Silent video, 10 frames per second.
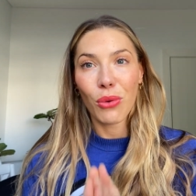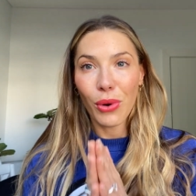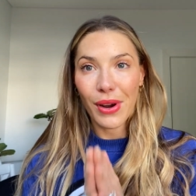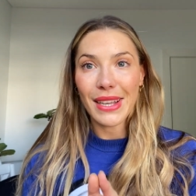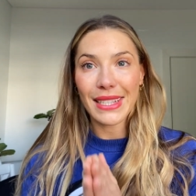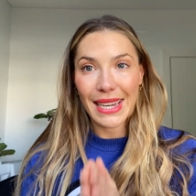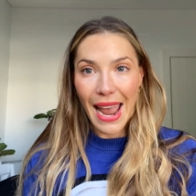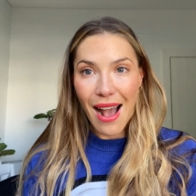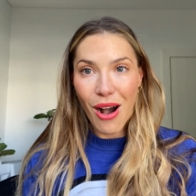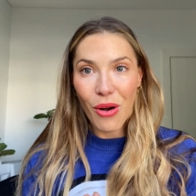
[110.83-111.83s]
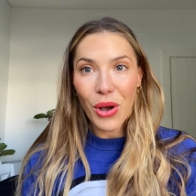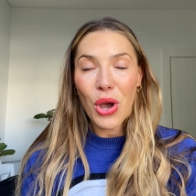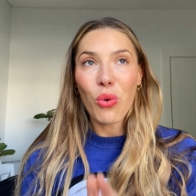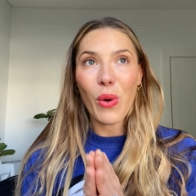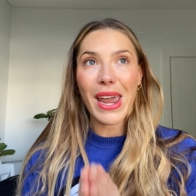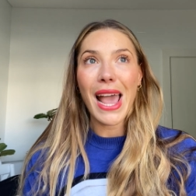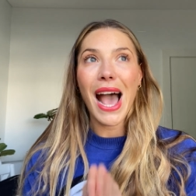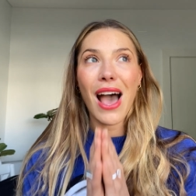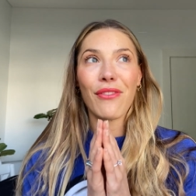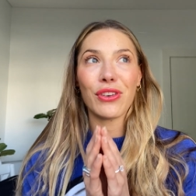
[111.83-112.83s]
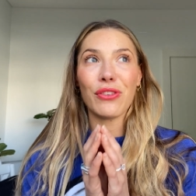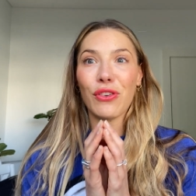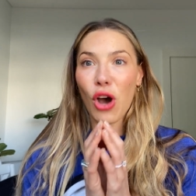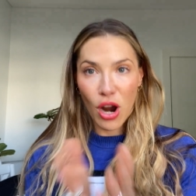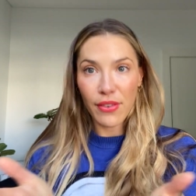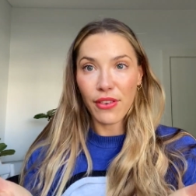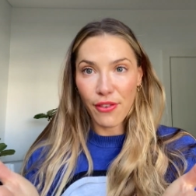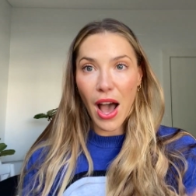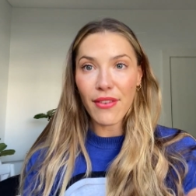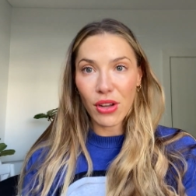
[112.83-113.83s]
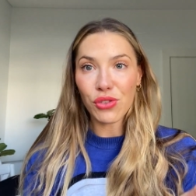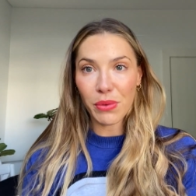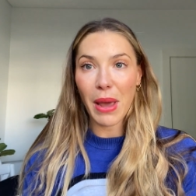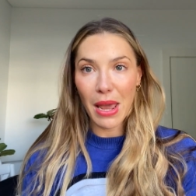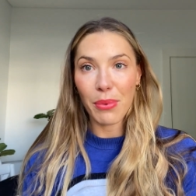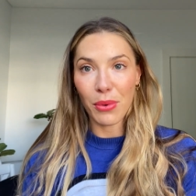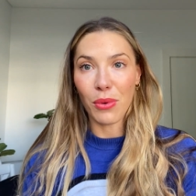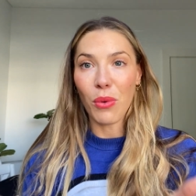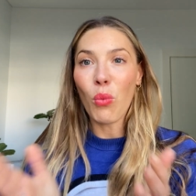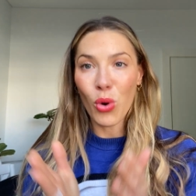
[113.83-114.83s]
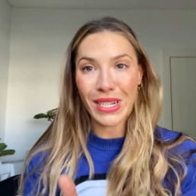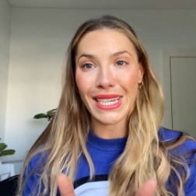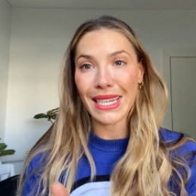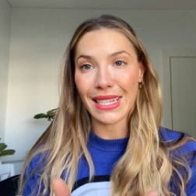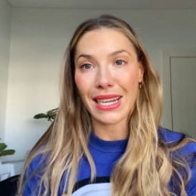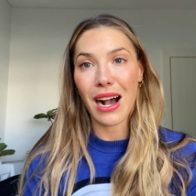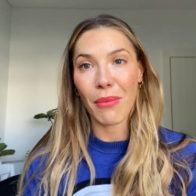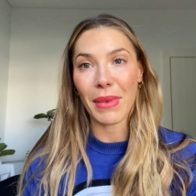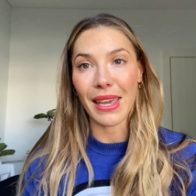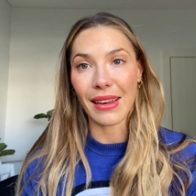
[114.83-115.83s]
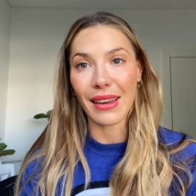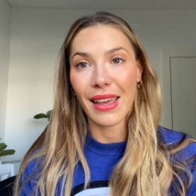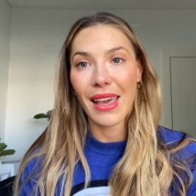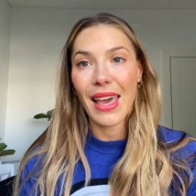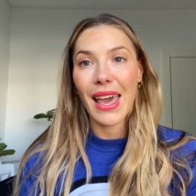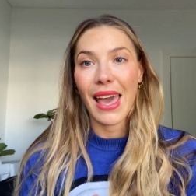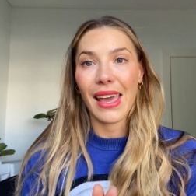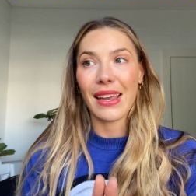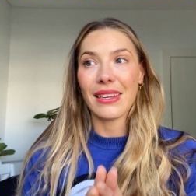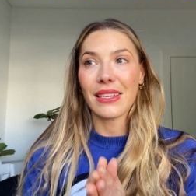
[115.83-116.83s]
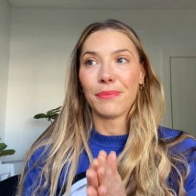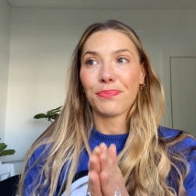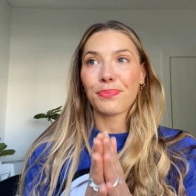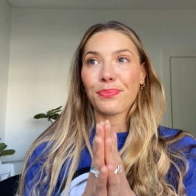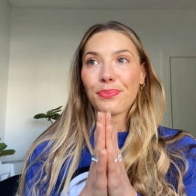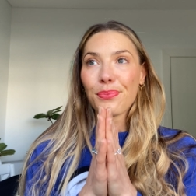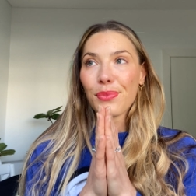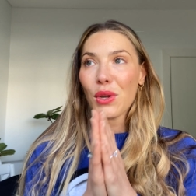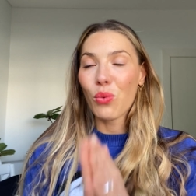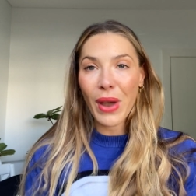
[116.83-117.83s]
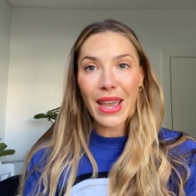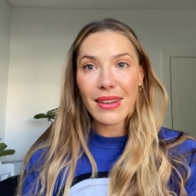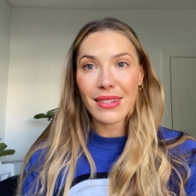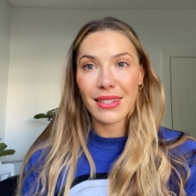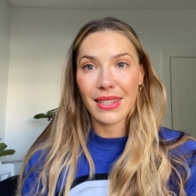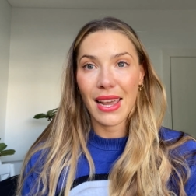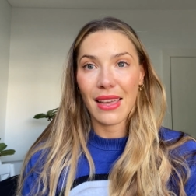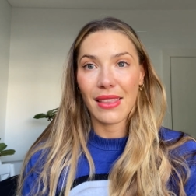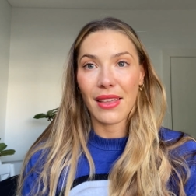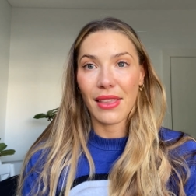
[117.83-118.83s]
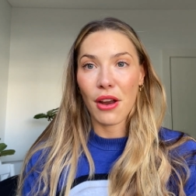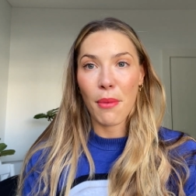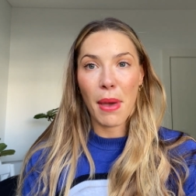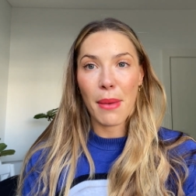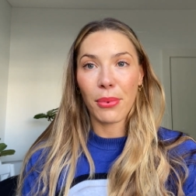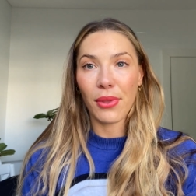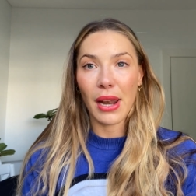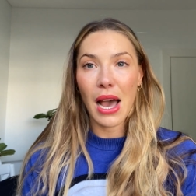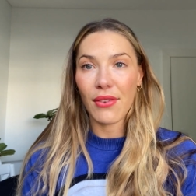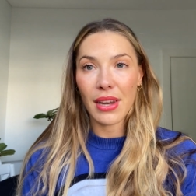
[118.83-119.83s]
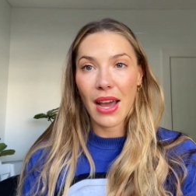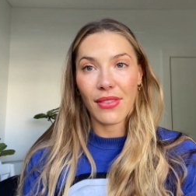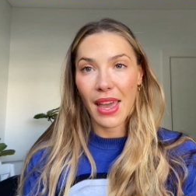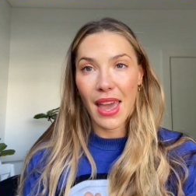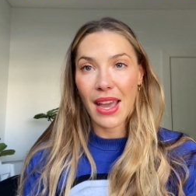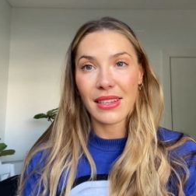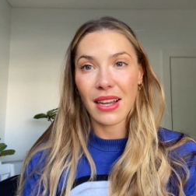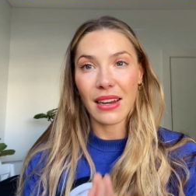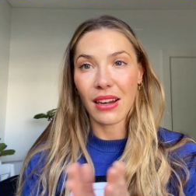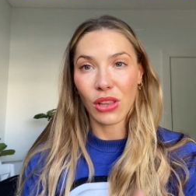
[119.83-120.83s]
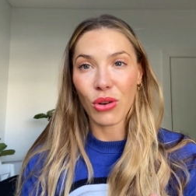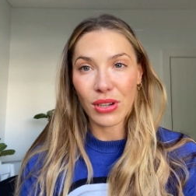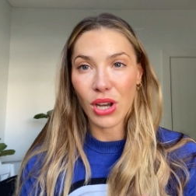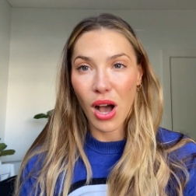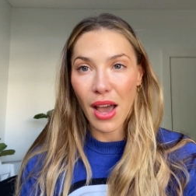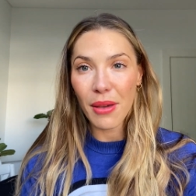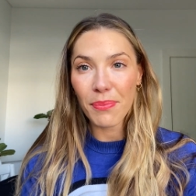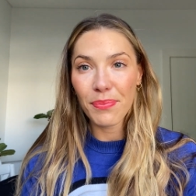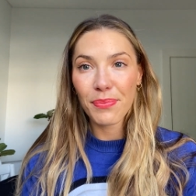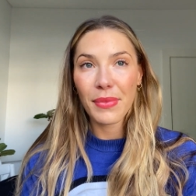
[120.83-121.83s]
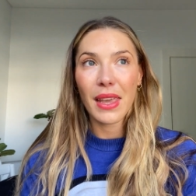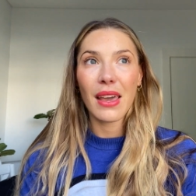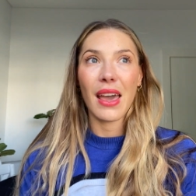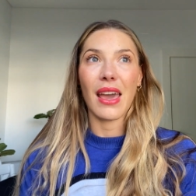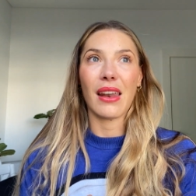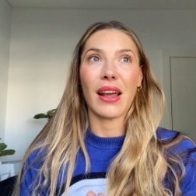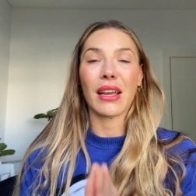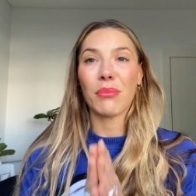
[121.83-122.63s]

Whereas now we have over 500 people wanting to come in and we understand that there are people that haven't had their hair done in a long time, and I